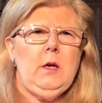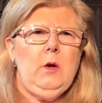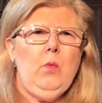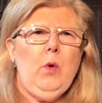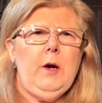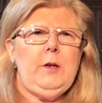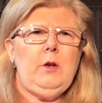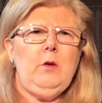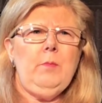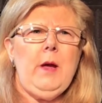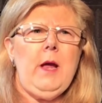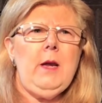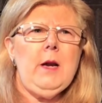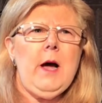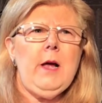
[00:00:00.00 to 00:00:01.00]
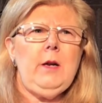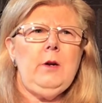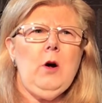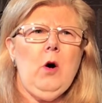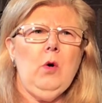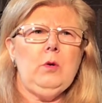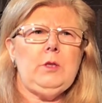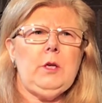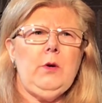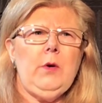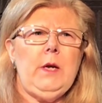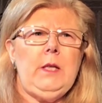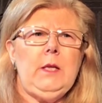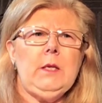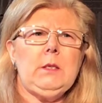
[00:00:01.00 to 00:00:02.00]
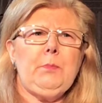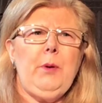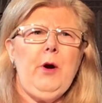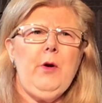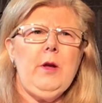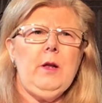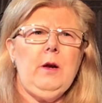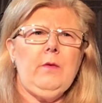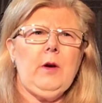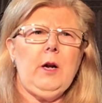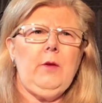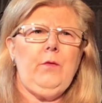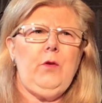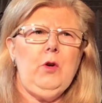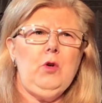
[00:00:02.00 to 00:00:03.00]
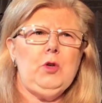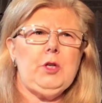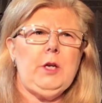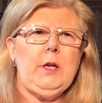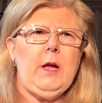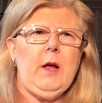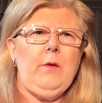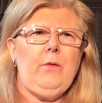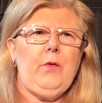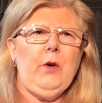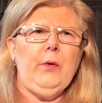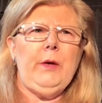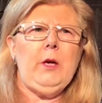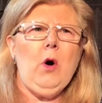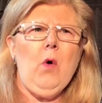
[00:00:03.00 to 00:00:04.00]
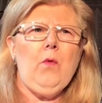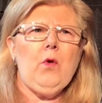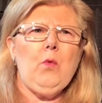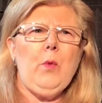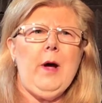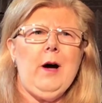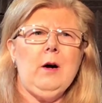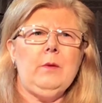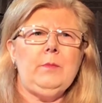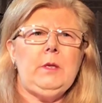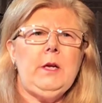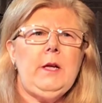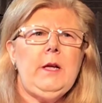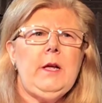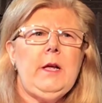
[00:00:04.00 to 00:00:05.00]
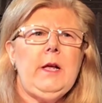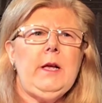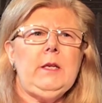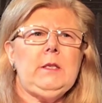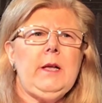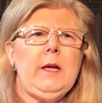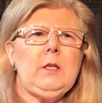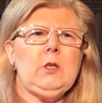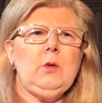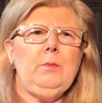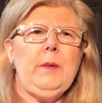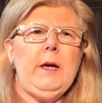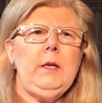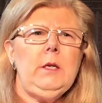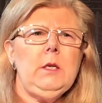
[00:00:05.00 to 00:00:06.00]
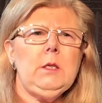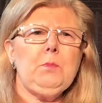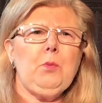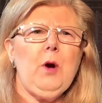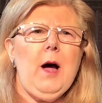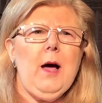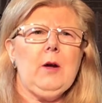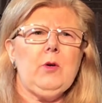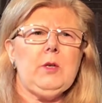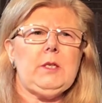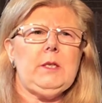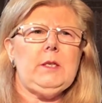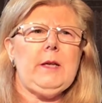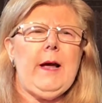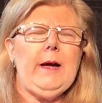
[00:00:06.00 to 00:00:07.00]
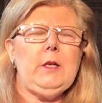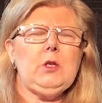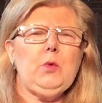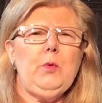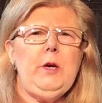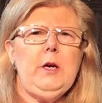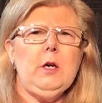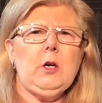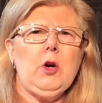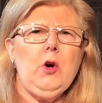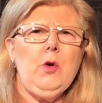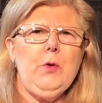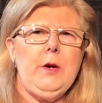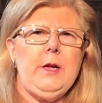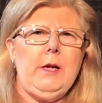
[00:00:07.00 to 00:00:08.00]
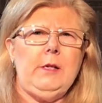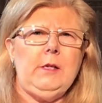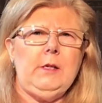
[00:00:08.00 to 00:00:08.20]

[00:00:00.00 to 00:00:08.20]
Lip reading: What you may not know during this period of confusion and feeling overwhelmed is that tremendous progress is actually occurring.